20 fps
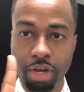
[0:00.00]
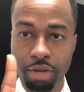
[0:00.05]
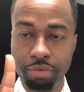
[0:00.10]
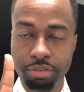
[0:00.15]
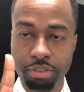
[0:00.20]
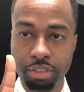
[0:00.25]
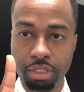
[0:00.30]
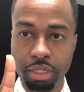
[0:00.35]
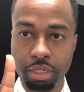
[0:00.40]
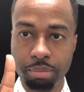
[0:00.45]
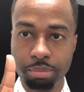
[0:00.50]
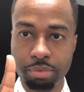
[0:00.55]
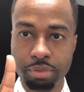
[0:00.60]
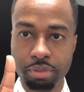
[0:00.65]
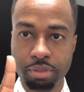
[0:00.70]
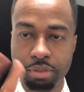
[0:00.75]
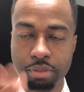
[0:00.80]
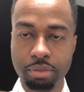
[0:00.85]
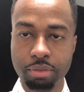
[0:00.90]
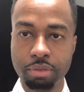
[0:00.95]

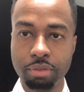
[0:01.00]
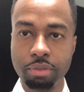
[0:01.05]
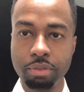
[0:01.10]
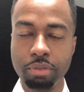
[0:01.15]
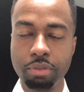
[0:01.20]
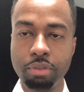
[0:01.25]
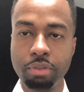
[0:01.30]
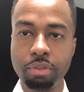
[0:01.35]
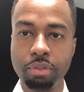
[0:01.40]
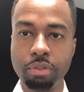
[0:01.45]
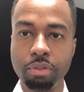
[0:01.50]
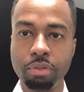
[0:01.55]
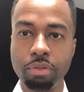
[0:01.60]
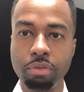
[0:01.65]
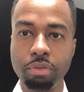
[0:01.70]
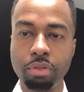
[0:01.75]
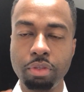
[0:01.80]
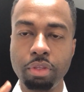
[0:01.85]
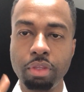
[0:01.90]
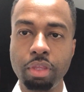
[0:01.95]
steps
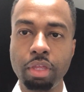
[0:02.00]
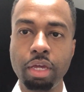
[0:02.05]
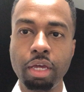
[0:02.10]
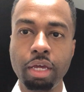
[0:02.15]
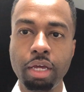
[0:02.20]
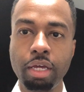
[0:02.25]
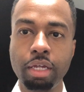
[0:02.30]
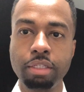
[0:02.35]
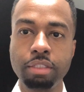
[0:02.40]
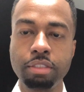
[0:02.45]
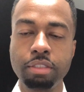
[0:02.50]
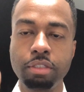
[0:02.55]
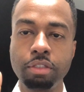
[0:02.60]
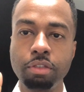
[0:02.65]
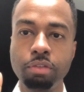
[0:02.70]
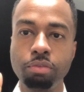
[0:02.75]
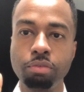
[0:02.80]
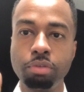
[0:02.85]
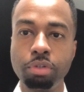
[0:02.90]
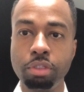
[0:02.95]
that
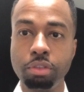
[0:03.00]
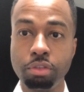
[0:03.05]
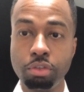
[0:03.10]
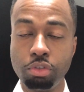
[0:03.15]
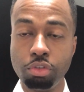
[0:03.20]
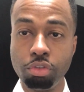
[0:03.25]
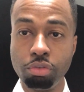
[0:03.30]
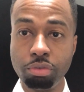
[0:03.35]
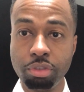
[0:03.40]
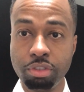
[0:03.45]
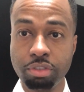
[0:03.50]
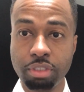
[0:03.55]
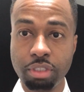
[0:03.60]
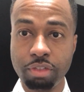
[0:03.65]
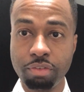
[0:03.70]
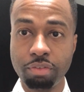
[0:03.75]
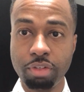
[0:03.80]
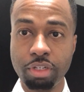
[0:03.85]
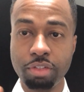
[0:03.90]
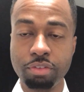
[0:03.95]
new real estate
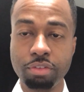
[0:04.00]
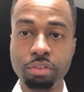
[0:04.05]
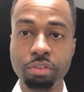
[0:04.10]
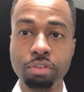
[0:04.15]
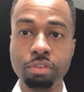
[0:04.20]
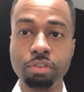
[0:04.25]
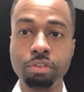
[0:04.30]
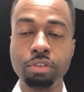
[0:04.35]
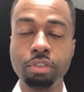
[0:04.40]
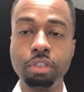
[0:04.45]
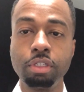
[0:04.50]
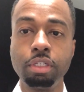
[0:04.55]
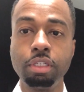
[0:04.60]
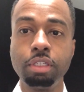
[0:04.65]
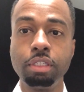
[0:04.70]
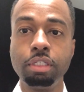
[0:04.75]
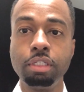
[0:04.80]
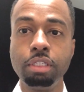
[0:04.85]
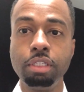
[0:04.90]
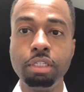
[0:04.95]
investors
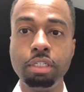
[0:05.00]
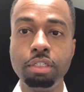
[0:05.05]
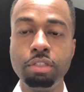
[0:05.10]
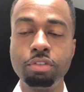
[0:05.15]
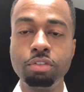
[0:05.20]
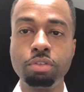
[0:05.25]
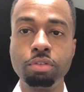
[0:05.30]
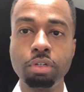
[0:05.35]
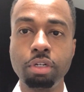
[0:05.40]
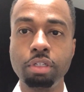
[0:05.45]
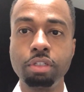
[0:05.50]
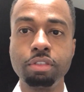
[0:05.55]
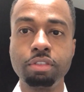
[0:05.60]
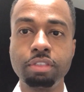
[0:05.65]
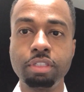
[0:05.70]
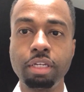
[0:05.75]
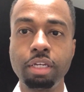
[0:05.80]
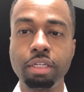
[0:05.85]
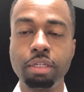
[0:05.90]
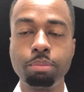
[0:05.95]
need to
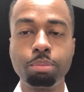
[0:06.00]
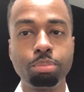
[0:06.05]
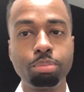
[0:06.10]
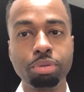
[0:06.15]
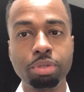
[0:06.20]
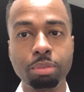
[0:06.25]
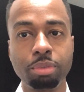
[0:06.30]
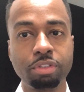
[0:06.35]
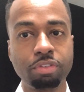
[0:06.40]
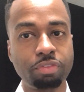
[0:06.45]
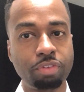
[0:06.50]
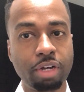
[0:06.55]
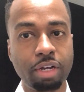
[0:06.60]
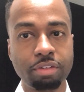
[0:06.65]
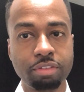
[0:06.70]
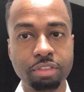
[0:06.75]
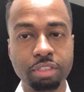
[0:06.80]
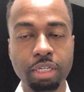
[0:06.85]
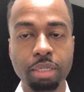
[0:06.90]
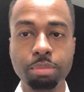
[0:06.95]
understand. Pretty much 5
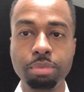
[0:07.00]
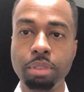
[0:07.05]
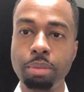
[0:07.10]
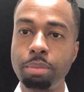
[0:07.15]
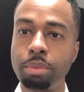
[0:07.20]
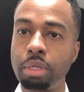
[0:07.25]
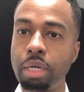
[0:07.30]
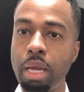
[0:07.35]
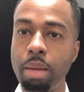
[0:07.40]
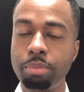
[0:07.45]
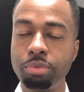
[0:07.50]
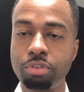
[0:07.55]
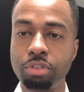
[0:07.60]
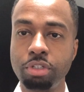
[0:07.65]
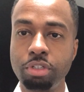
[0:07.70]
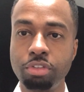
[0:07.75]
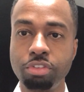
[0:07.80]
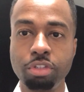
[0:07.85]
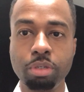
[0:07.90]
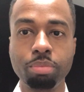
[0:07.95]
steps. I'm just
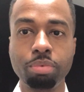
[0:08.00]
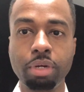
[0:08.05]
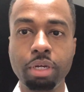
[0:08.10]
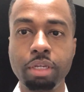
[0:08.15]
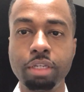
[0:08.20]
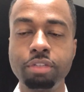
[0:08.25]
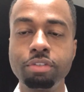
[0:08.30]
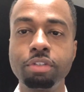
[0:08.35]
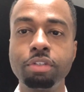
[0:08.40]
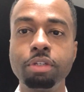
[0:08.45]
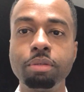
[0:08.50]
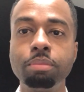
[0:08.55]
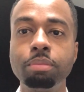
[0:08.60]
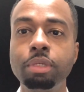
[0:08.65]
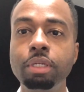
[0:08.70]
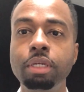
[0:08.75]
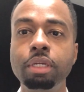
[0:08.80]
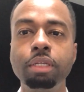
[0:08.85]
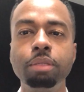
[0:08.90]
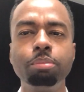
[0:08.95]
going to jump right into them.
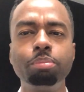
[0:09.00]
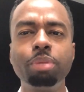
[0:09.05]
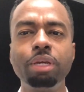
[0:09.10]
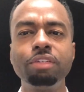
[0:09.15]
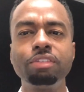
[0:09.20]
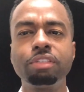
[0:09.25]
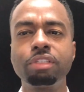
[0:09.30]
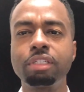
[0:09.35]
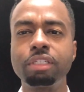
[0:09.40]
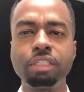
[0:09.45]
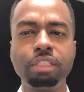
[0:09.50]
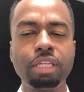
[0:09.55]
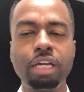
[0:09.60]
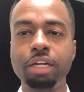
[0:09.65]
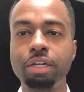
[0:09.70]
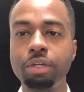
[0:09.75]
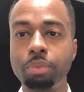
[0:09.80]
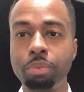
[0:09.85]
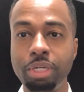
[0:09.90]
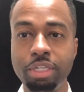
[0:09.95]
Basically, not
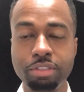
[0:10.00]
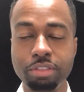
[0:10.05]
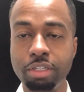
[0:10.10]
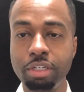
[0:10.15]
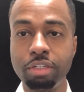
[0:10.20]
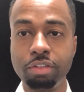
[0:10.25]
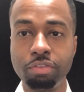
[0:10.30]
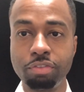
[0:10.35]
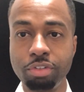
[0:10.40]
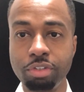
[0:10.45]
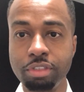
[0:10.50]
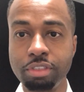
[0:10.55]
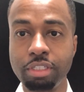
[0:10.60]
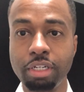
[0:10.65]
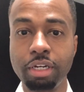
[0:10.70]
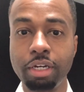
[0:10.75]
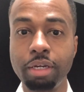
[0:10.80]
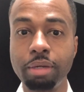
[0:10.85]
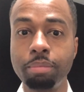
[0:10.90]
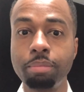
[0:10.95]
going to waste any of your
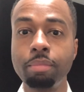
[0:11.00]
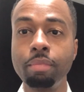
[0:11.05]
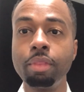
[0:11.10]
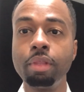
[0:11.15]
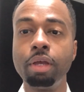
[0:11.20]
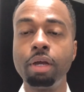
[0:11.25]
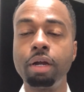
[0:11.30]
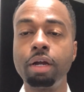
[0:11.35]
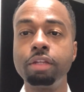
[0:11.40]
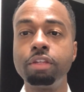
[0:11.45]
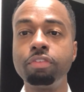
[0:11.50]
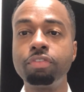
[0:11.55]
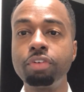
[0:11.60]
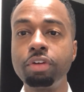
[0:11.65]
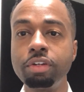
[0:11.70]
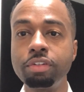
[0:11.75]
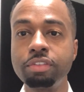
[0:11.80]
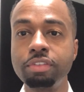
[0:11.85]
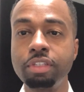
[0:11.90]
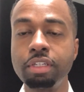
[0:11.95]
time. All right, the
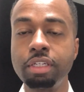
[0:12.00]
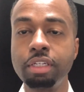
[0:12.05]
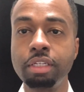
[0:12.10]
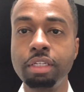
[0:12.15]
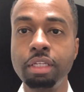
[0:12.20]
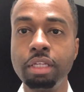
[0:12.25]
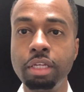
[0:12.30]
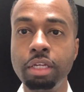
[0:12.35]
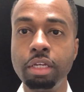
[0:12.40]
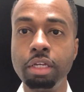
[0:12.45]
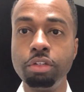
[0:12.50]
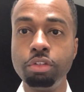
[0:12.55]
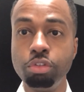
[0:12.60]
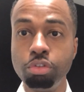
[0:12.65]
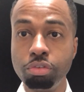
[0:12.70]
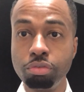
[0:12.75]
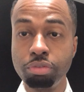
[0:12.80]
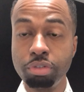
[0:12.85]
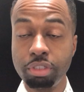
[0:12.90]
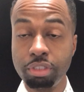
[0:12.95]
first thing new
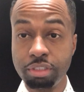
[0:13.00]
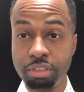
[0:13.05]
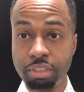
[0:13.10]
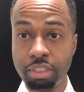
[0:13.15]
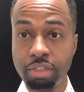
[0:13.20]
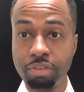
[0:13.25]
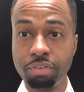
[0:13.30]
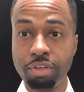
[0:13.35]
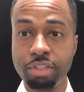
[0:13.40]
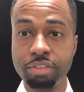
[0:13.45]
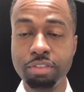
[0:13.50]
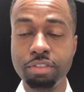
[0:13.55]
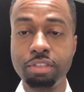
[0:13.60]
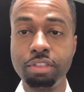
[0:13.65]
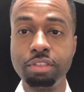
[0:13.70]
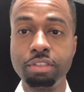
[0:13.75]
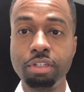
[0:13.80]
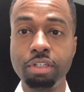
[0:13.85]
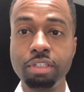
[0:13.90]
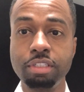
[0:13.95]
real estate investors
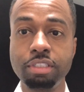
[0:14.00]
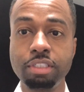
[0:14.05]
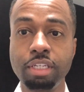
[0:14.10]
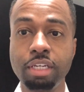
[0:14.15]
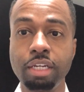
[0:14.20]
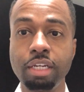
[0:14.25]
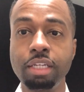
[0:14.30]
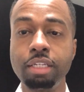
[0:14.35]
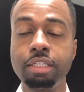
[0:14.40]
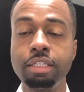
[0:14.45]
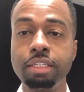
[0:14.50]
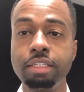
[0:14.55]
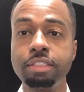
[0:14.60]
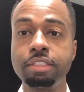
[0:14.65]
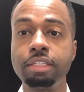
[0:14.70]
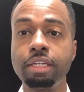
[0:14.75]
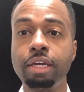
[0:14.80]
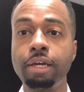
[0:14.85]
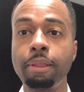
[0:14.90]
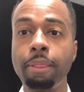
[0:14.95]
need to understand is
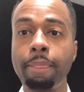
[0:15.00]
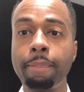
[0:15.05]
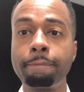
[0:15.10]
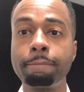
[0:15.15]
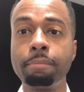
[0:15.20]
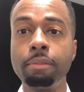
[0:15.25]
that